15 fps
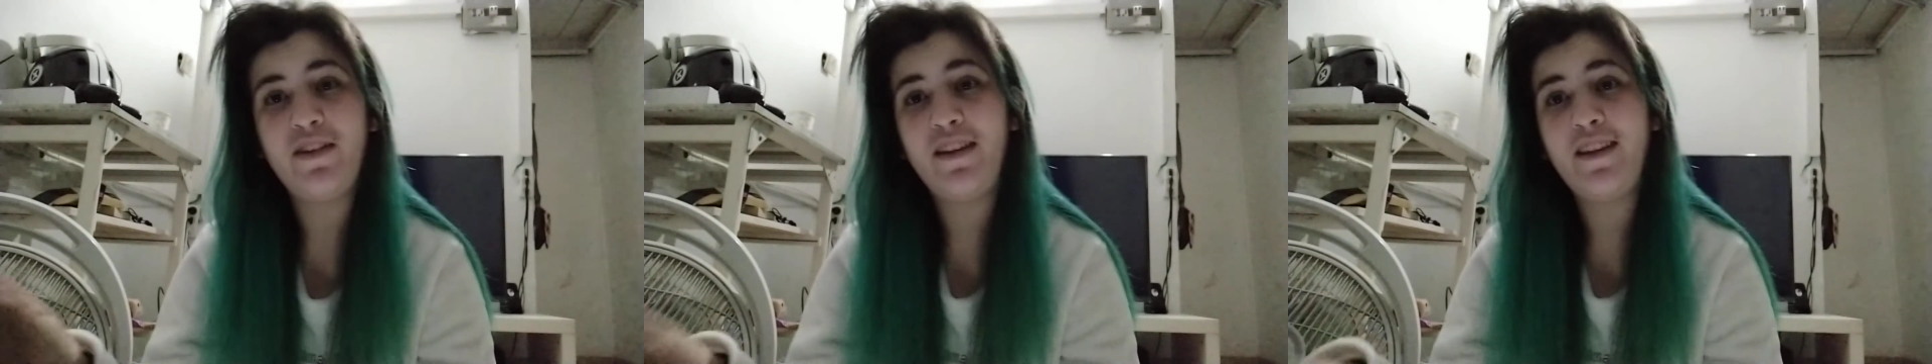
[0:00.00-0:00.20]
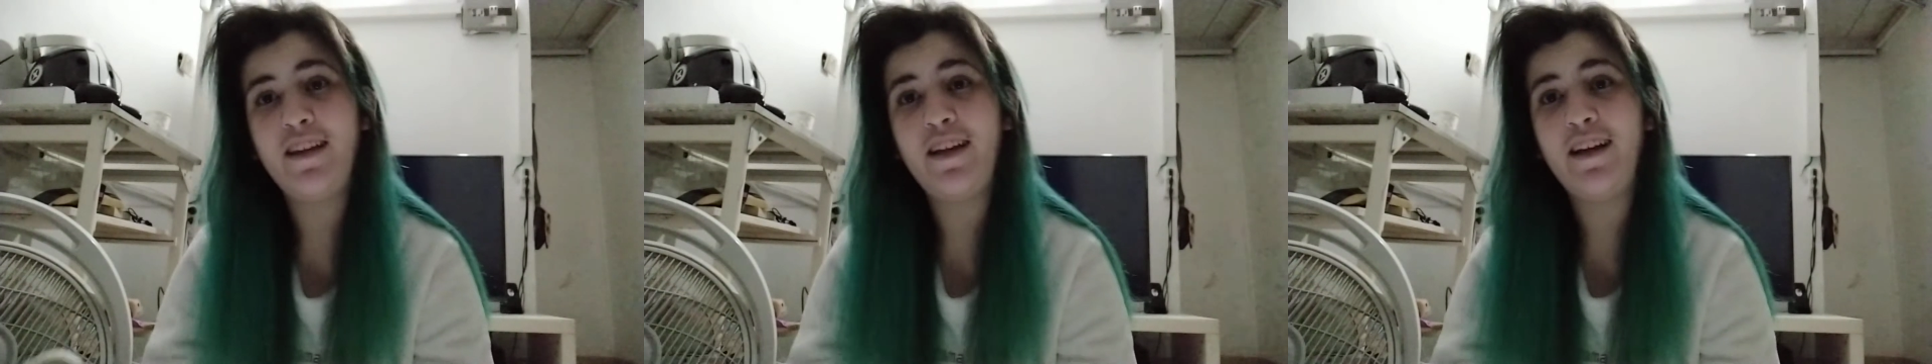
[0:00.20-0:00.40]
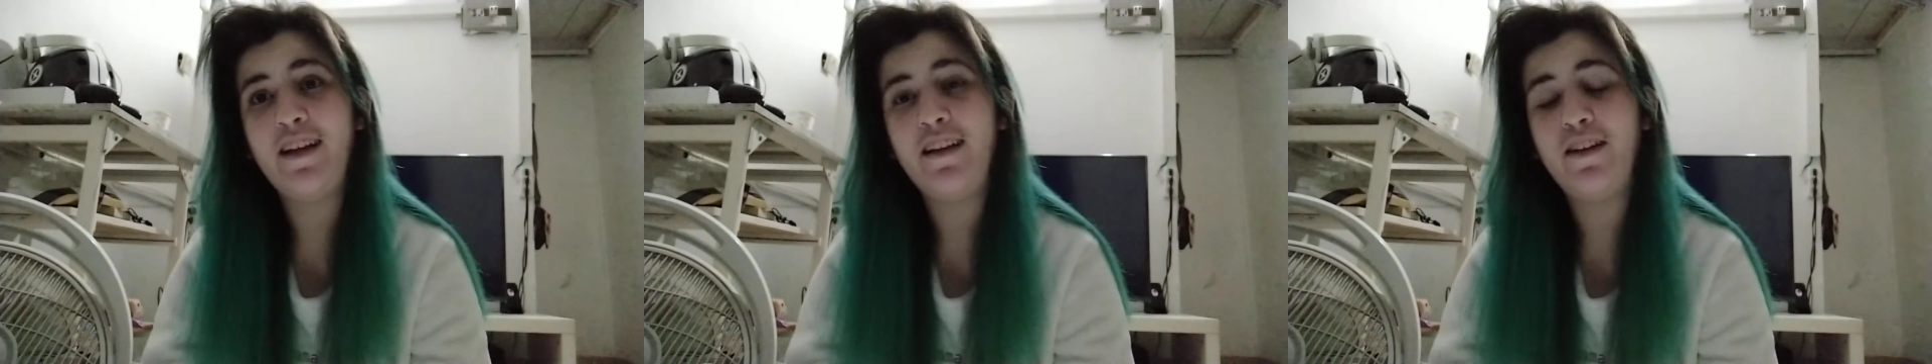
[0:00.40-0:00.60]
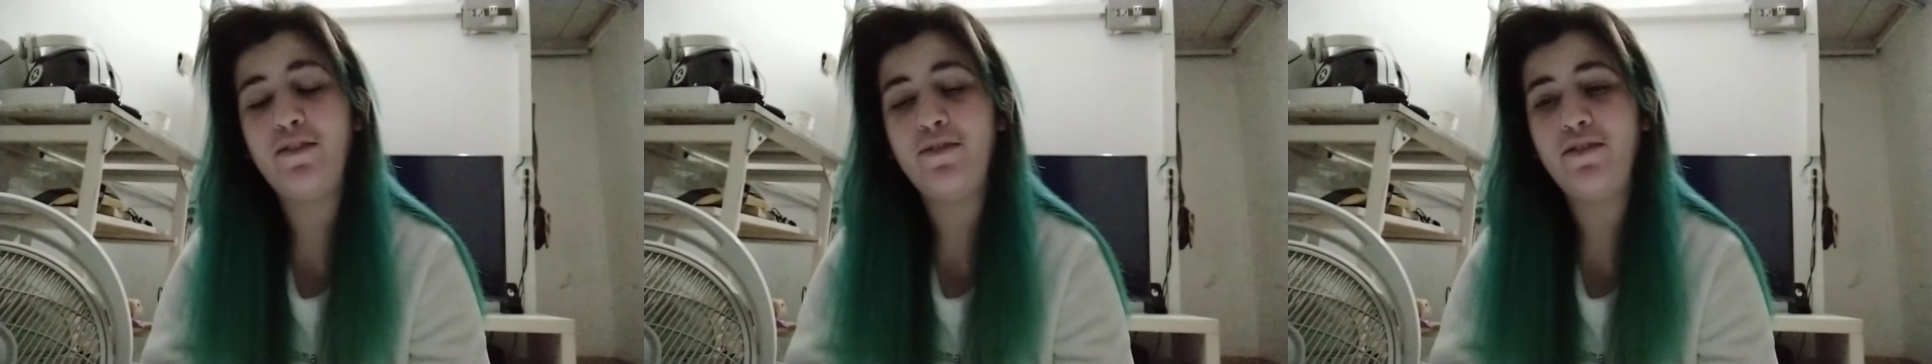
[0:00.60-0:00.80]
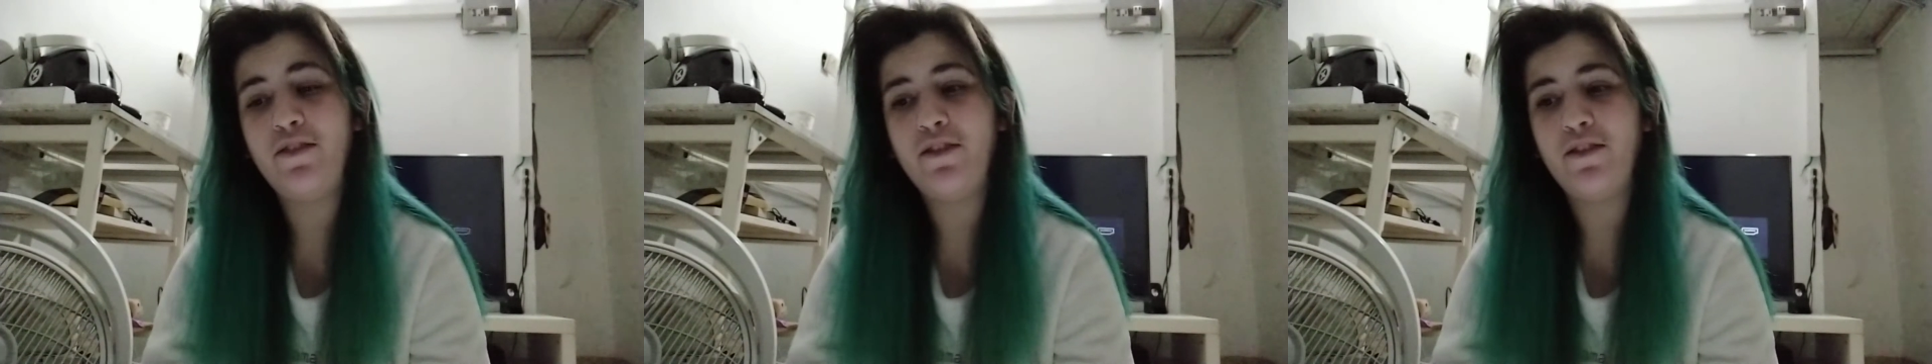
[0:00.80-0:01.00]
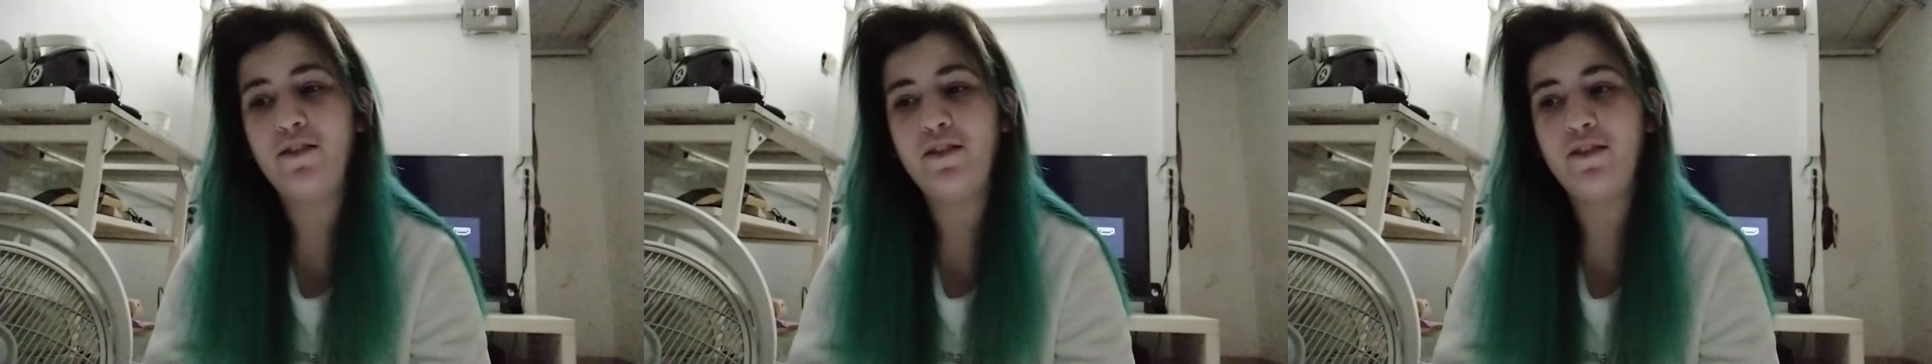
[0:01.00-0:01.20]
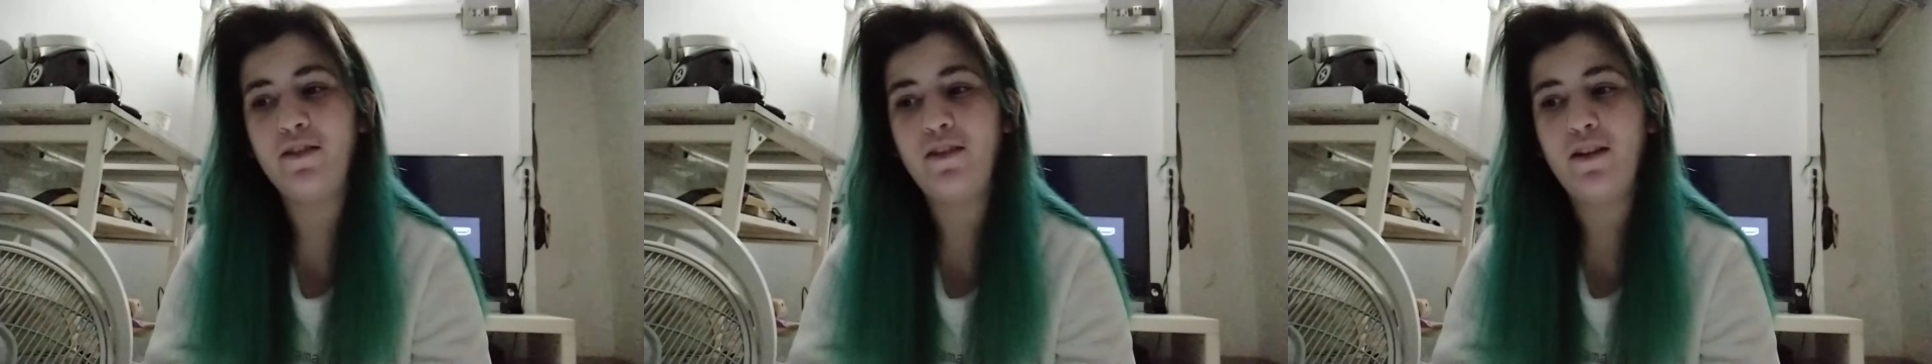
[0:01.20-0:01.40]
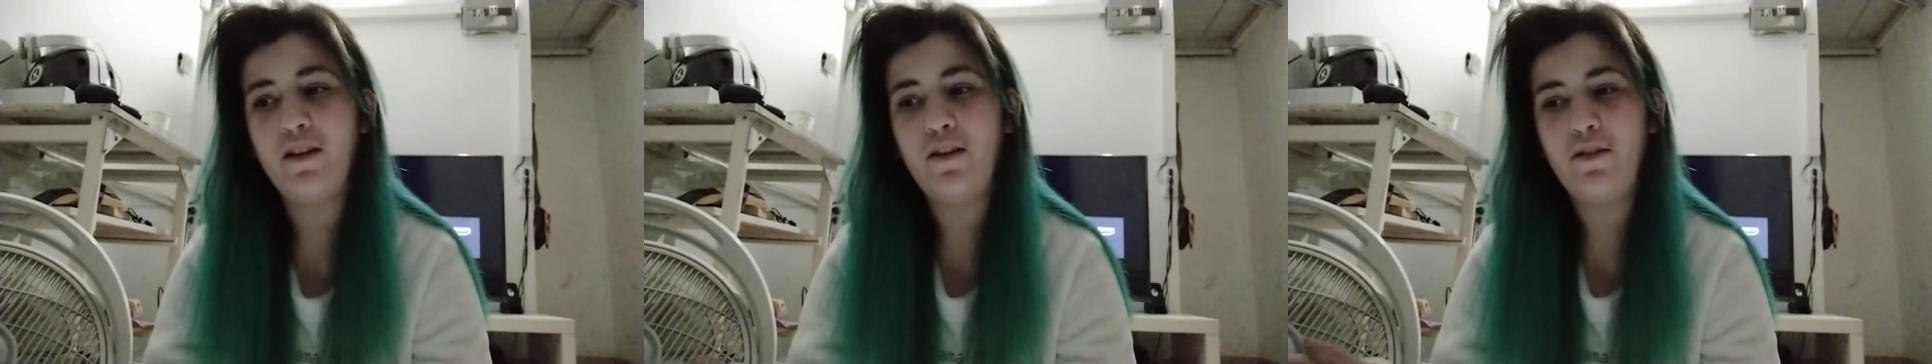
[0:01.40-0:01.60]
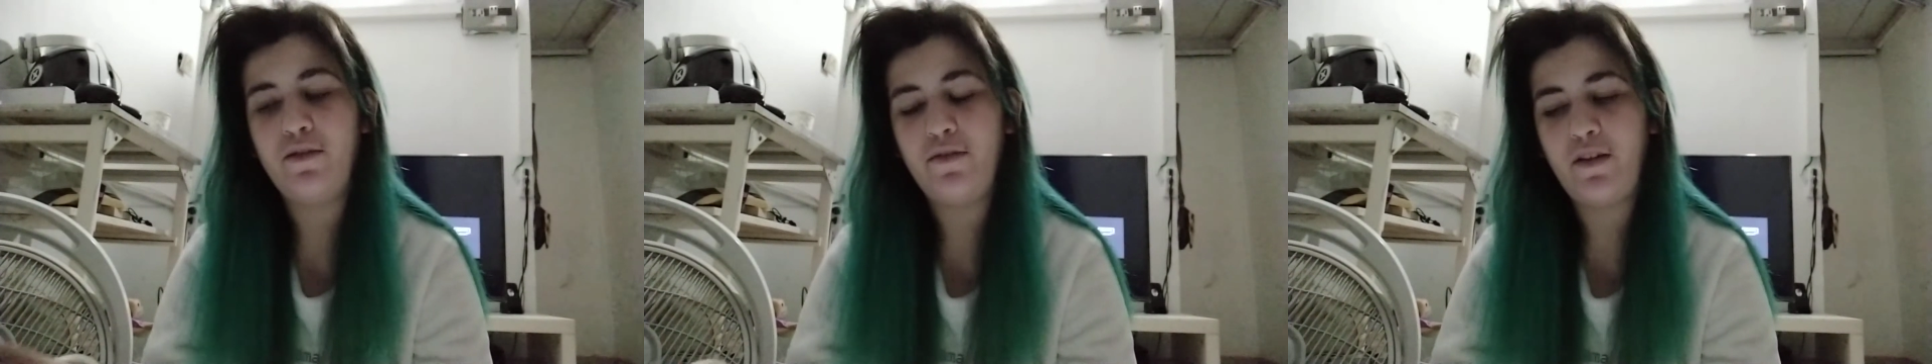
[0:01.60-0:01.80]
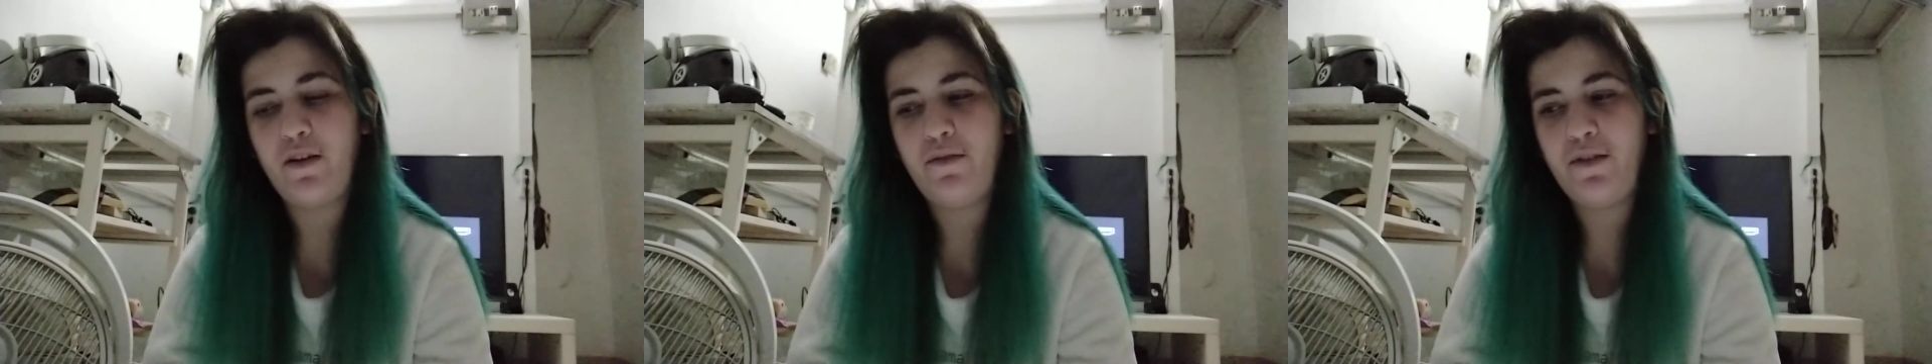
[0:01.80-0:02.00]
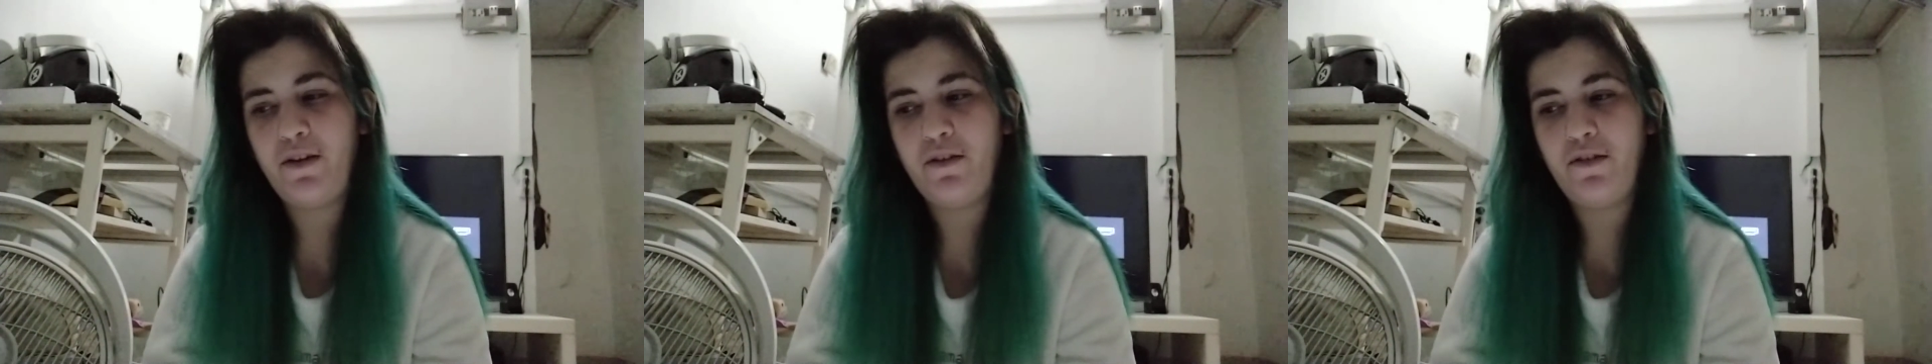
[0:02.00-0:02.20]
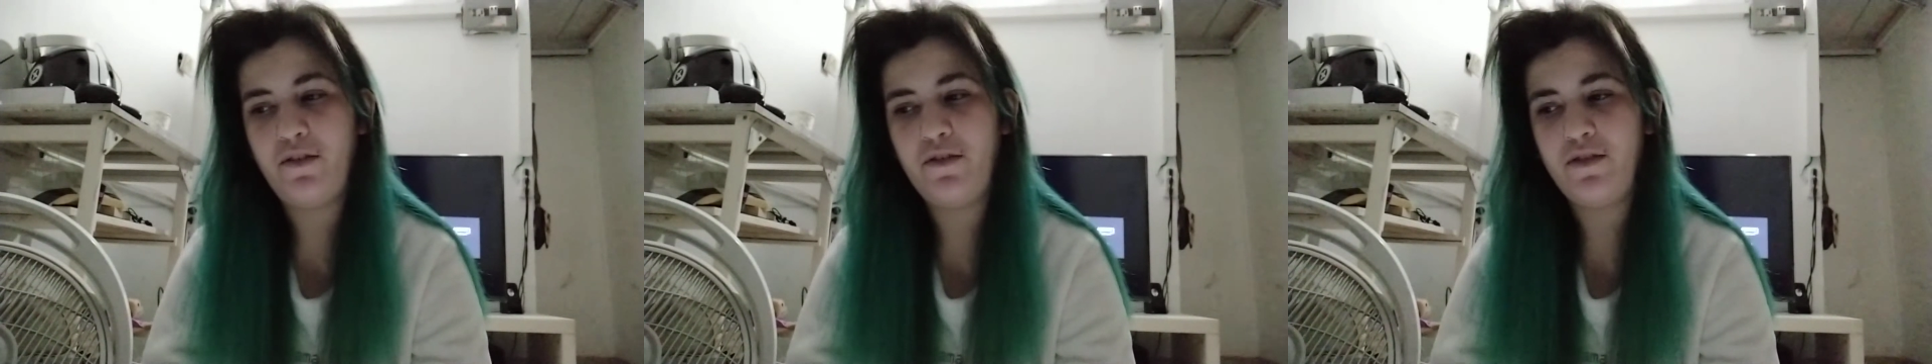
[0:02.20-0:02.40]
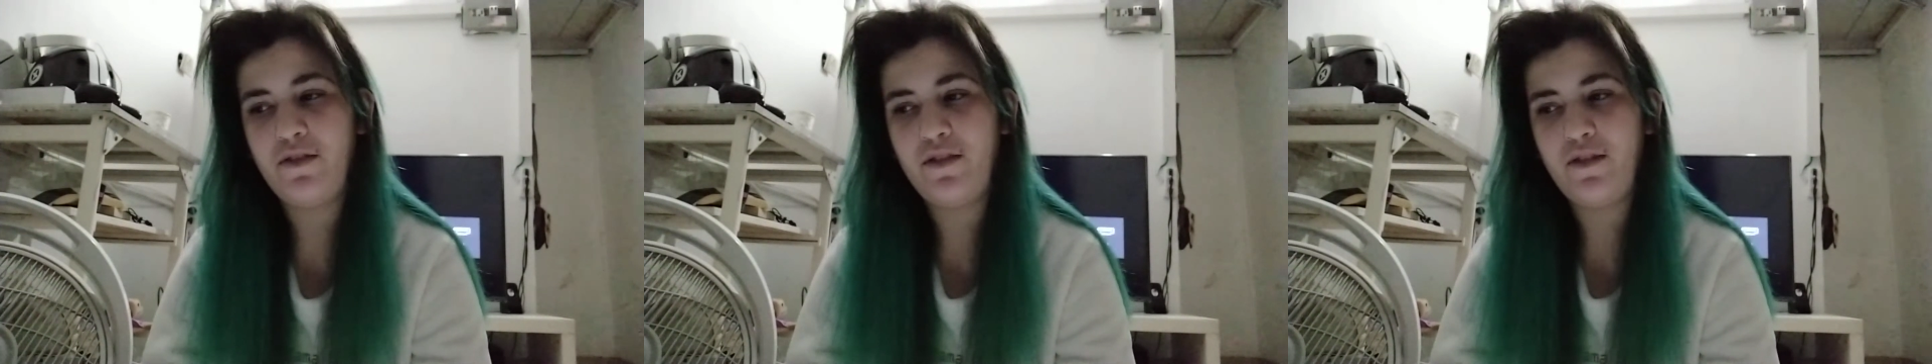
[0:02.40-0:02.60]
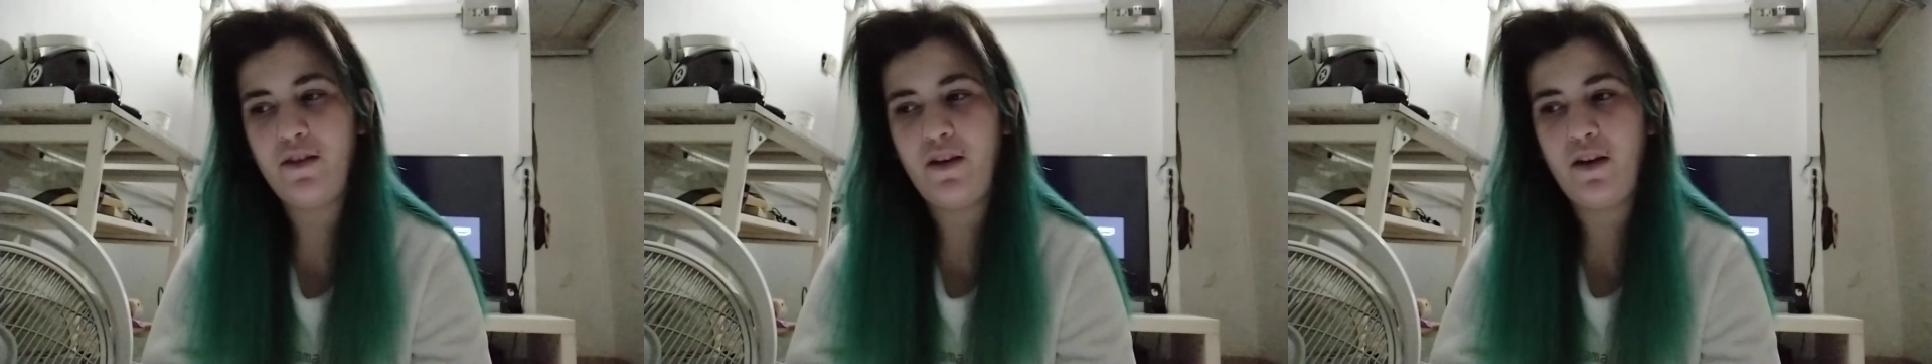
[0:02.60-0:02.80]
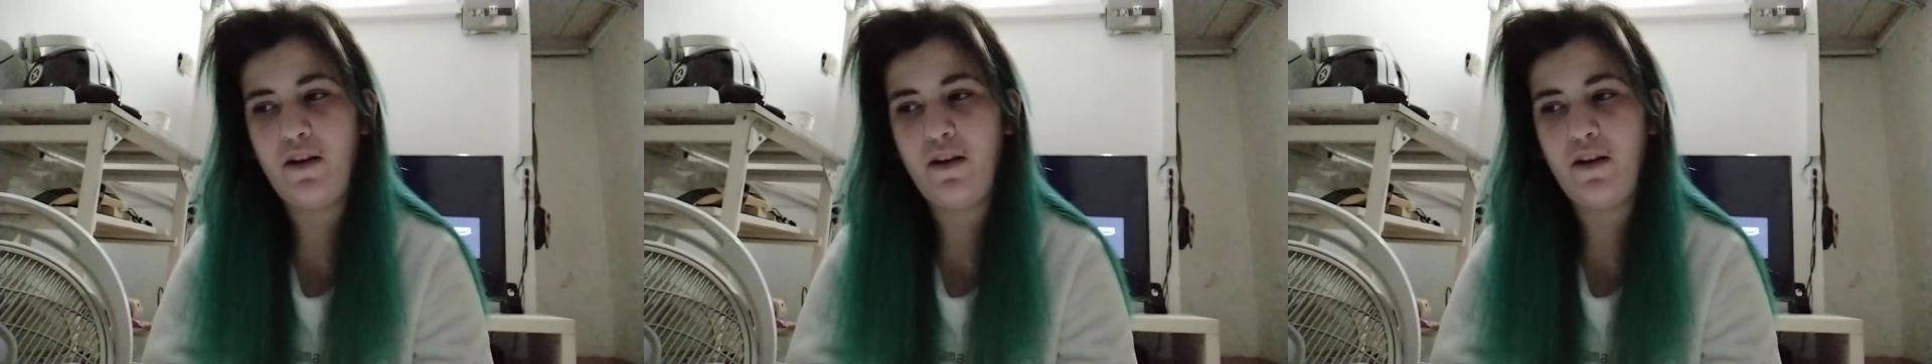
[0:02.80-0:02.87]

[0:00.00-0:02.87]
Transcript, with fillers: and then after five years,